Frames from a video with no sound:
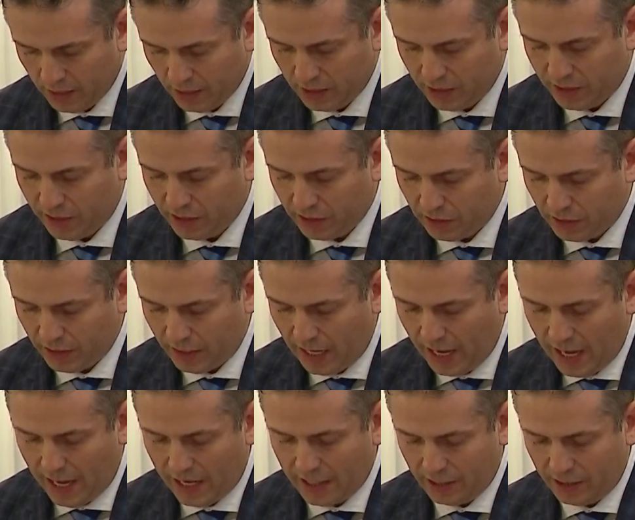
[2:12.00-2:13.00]
Still
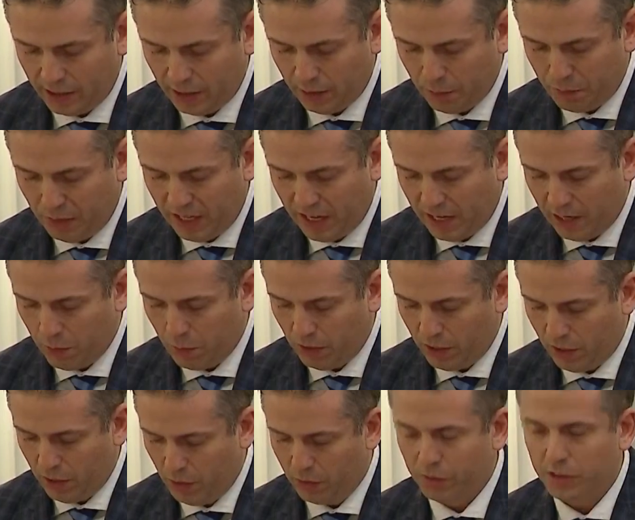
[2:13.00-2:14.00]
today, she can be
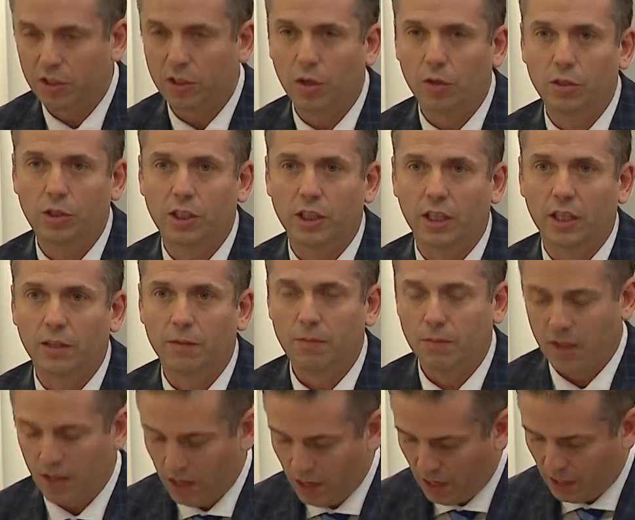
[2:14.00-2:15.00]
anywhere in Nova Scotia,
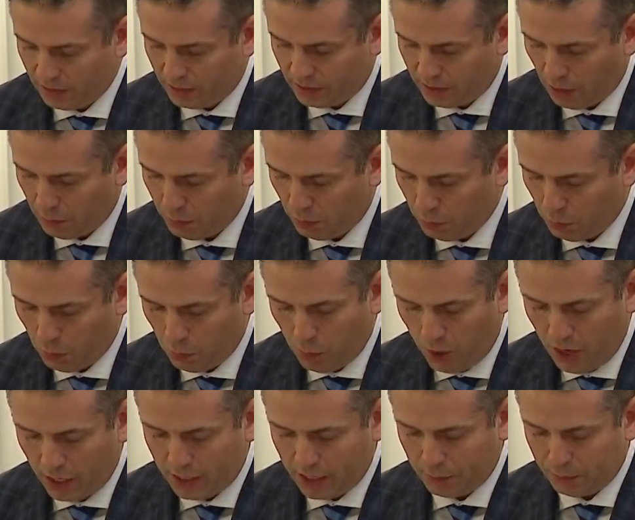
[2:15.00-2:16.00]
and someone will
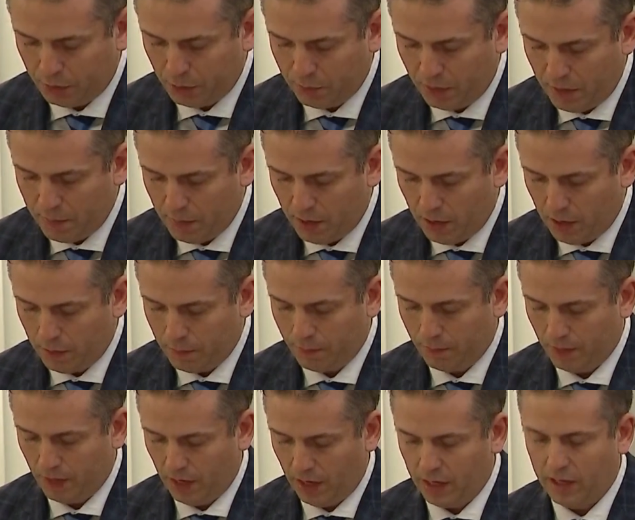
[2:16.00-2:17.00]
walk up to my mom
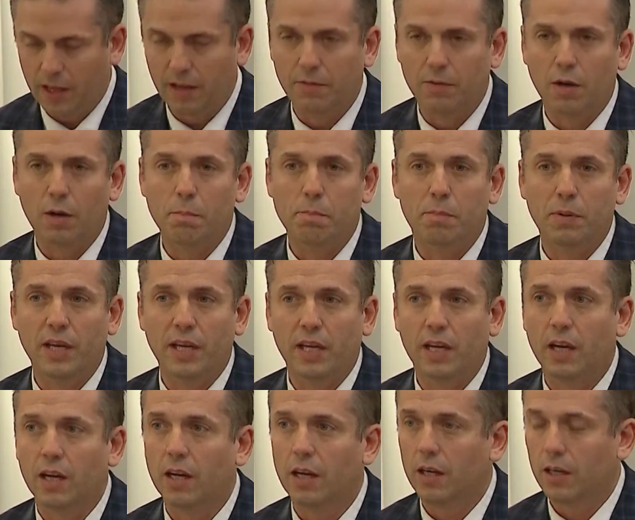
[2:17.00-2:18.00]
and give her a
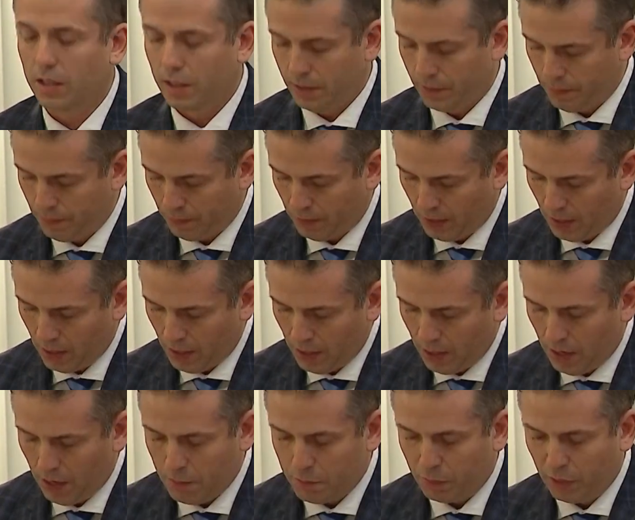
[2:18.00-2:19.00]
big hug
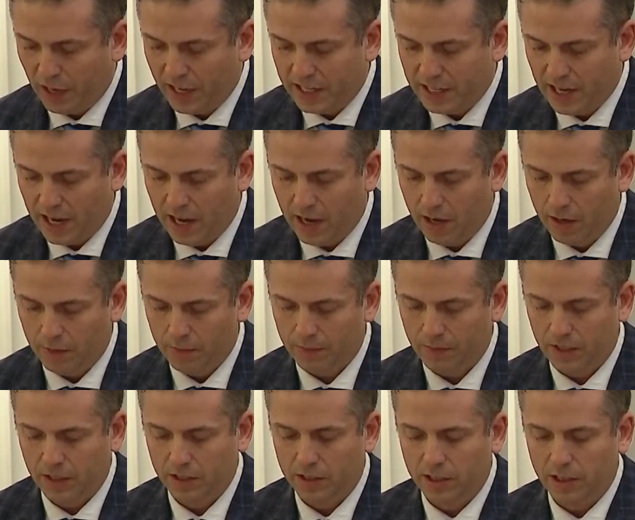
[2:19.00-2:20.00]
and break down
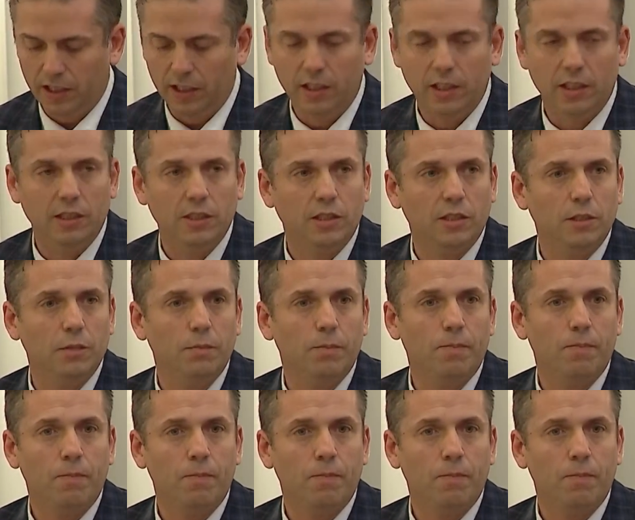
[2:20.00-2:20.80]
in tears.